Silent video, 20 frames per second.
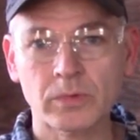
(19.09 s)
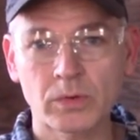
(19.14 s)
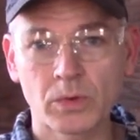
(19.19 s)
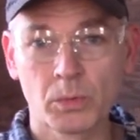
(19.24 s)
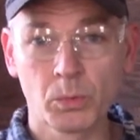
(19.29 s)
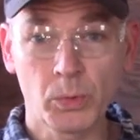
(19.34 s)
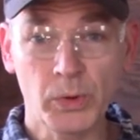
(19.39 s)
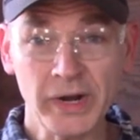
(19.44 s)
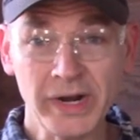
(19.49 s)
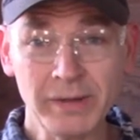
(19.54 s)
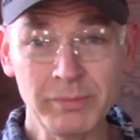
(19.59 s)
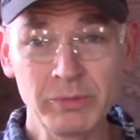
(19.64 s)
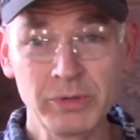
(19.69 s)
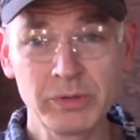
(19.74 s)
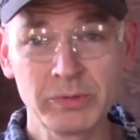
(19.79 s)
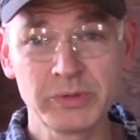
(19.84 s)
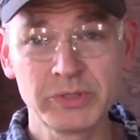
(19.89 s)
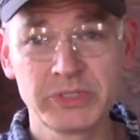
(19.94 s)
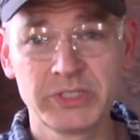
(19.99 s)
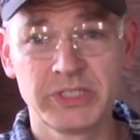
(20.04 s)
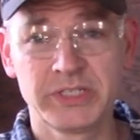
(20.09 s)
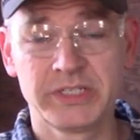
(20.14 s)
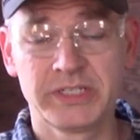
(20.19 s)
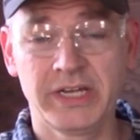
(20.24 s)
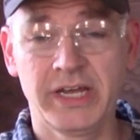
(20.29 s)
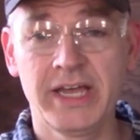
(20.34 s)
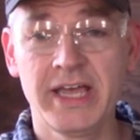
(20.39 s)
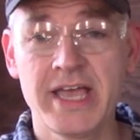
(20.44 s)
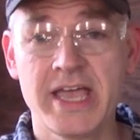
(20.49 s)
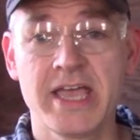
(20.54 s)
what I'm doing
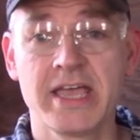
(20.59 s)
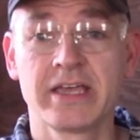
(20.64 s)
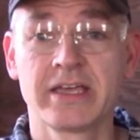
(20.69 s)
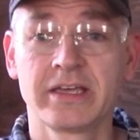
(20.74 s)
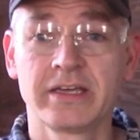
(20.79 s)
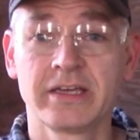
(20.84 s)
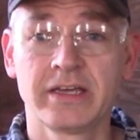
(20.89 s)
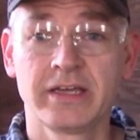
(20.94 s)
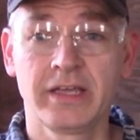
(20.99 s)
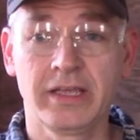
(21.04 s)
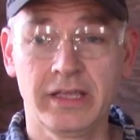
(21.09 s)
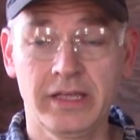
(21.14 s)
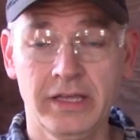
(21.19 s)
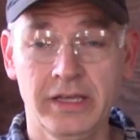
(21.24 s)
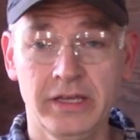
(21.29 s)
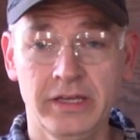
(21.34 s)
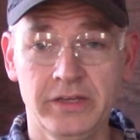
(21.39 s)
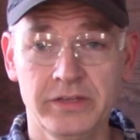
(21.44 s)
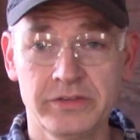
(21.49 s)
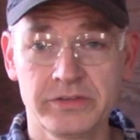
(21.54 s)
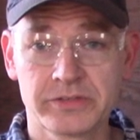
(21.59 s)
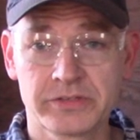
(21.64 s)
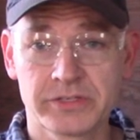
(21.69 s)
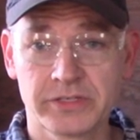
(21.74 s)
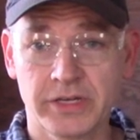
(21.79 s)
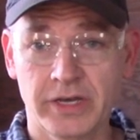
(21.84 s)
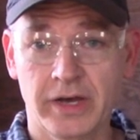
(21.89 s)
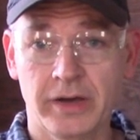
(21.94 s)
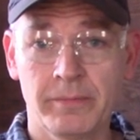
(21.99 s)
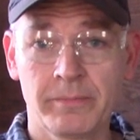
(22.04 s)
today is,
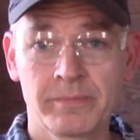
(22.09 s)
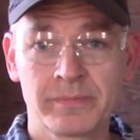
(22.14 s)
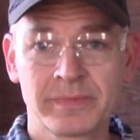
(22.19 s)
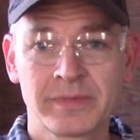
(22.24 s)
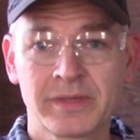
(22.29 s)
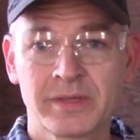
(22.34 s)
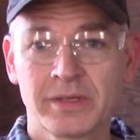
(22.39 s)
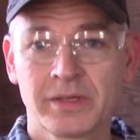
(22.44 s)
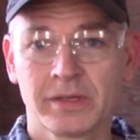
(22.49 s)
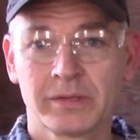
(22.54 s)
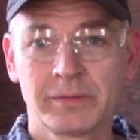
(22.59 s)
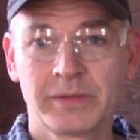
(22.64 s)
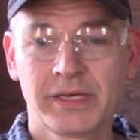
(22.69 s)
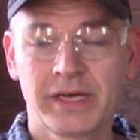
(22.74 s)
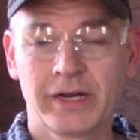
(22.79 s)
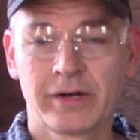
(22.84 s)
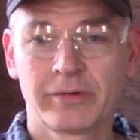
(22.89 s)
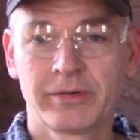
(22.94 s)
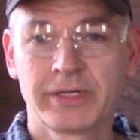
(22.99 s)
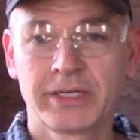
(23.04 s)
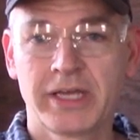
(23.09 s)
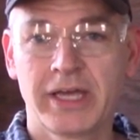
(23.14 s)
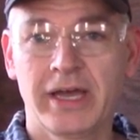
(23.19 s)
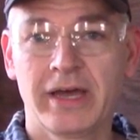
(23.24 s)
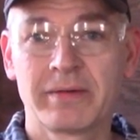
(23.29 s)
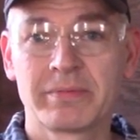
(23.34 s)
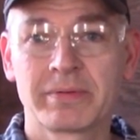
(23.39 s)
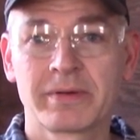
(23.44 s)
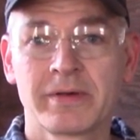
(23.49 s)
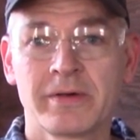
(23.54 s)
let me kind of
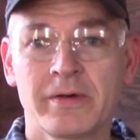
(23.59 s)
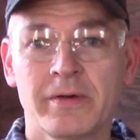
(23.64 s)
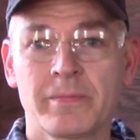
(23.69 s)
recap.